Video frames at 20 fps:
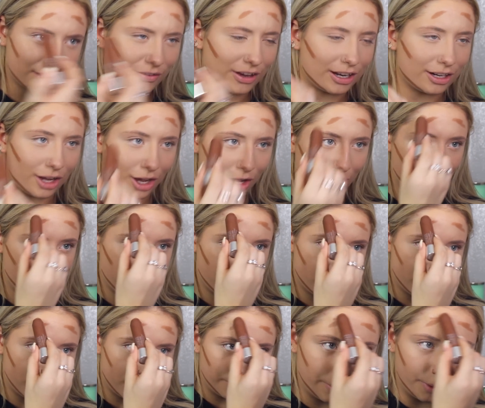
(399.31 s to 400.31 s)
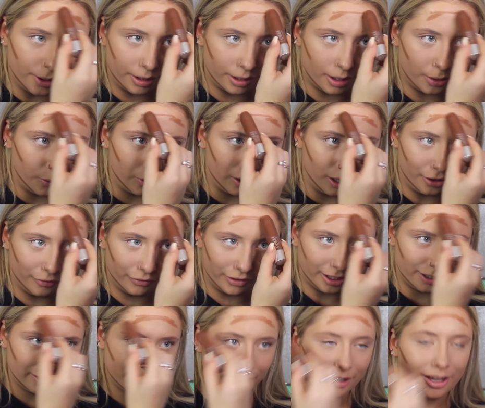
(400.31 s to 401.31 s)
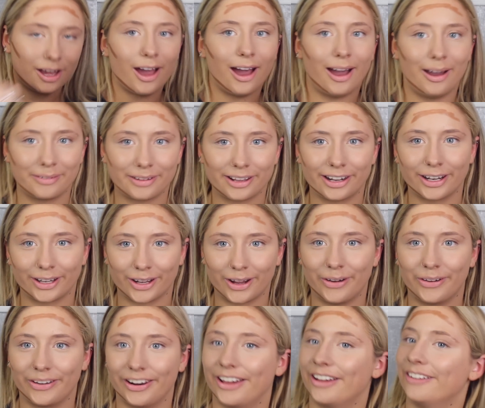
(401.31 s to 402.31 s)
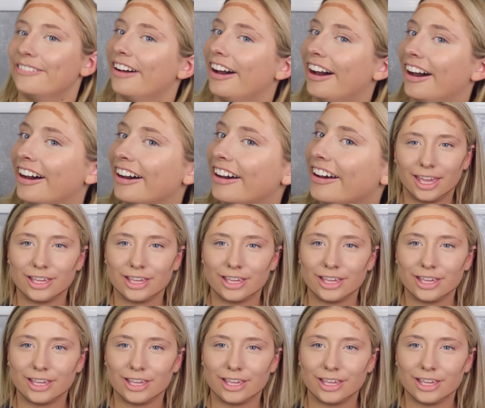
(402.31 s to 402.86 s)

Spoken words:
In fact, no, I'm going to go all over. I'm going to go all over.